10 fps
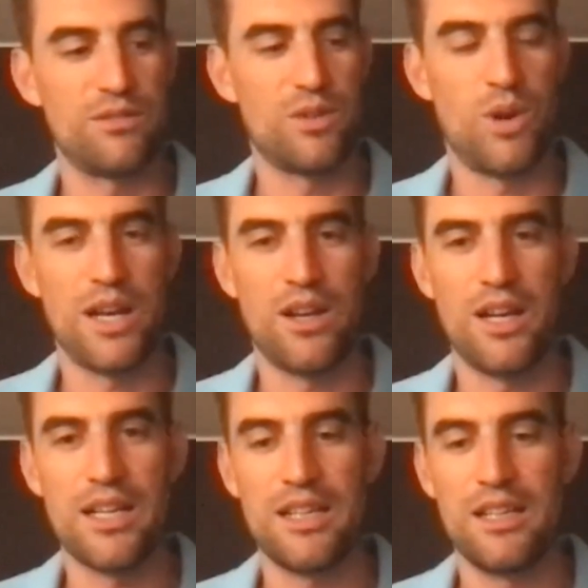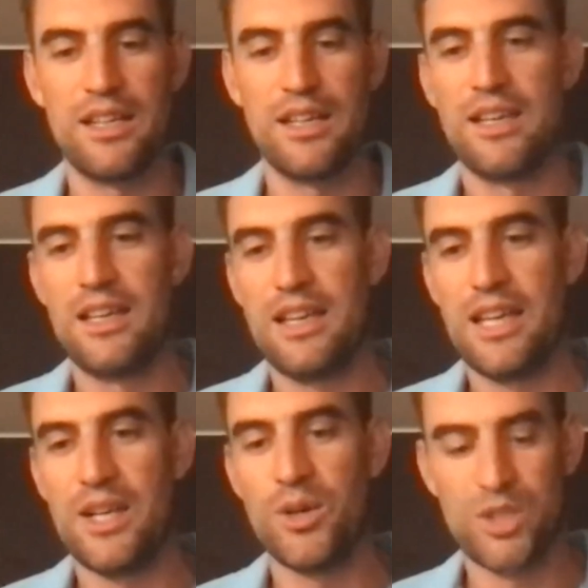quite like it.
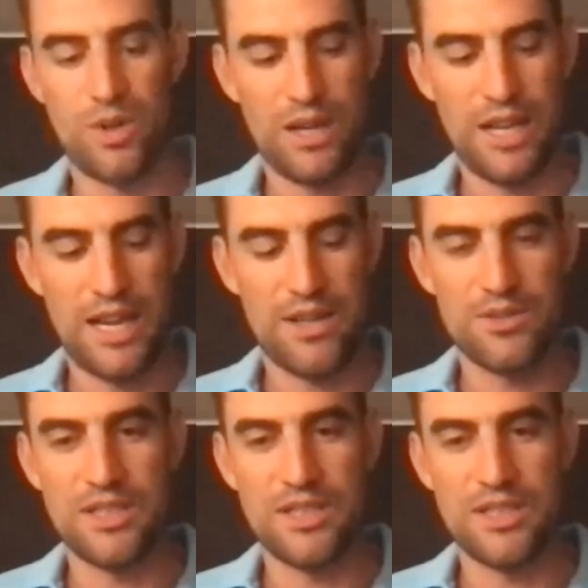It also allows.